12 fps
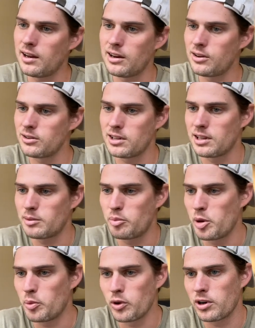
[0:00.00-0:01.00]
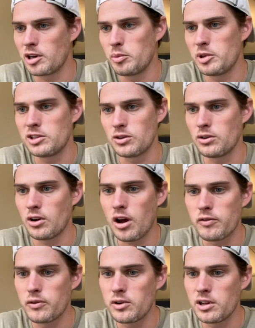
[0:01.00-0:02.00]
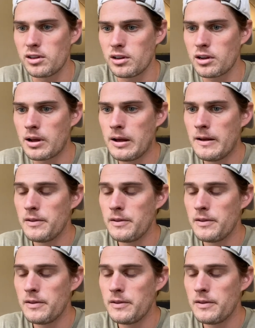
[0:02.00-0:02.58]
And I don't think people are going to be turned off or anything.